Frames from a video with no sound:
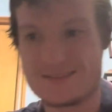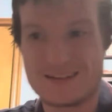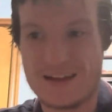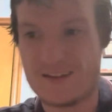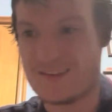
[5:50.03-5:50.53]

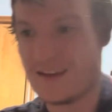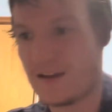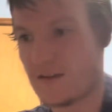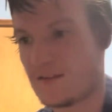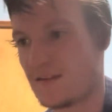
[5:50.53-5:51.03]
it's
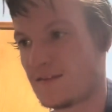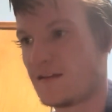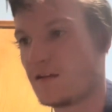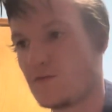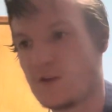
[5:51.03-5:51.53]

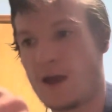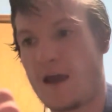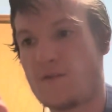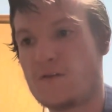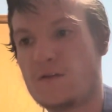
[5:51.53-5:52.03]
inconsistent. If you
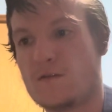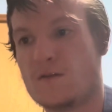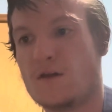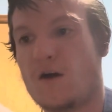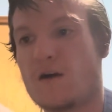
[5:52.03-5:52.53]
have it
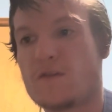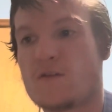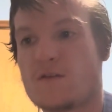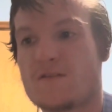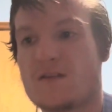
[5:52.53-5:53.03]

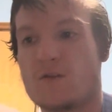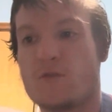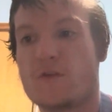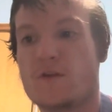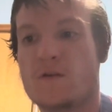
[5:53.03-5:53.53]
not
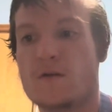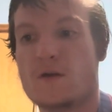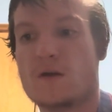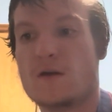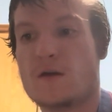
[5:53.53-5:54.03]
tilted,
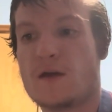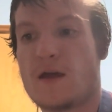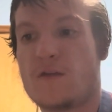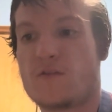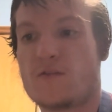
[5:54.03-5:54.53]

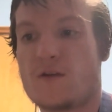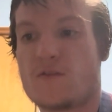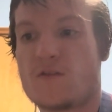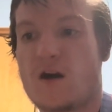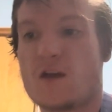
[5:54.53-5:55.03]

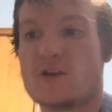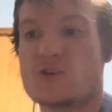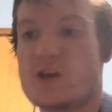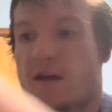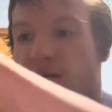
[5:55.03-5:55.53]
it's not
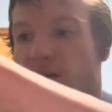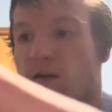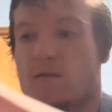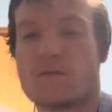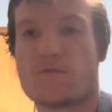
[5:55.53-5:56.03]

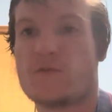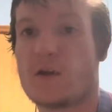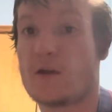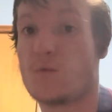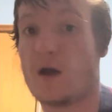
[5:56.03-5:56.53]
ejecting
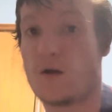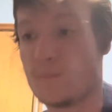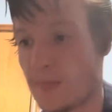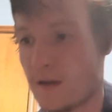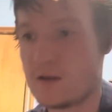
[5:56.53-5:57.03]
very well.
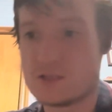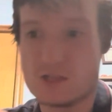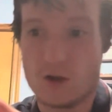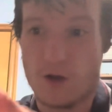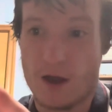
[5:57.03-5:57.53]

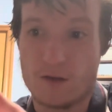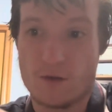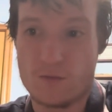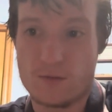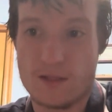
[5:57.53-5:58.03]
So I
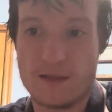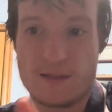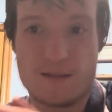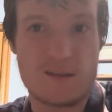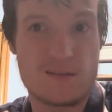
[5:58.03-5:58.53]
don't think
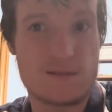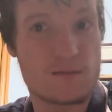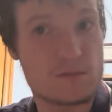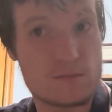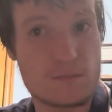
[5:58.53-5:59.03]
that this
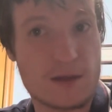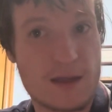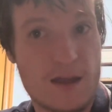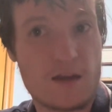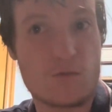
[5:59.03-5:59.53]

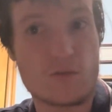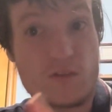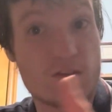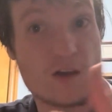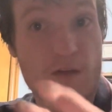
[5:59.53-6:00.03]
mechanic was
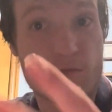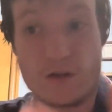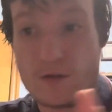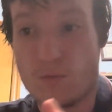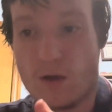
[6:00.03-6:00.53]
designed
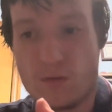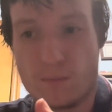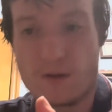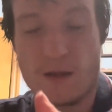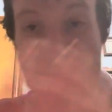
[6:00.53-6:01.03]
very well,
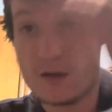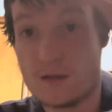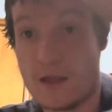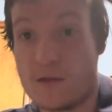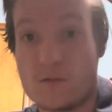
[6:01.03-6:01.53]
but I mean,
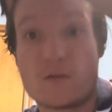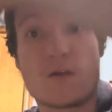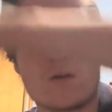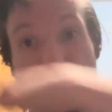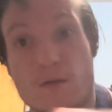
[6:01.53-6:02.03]
they
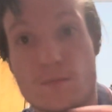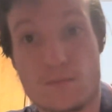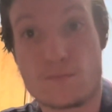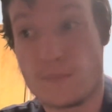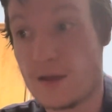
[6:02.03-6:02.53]

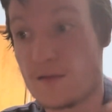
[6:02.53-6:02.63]
couldn't make it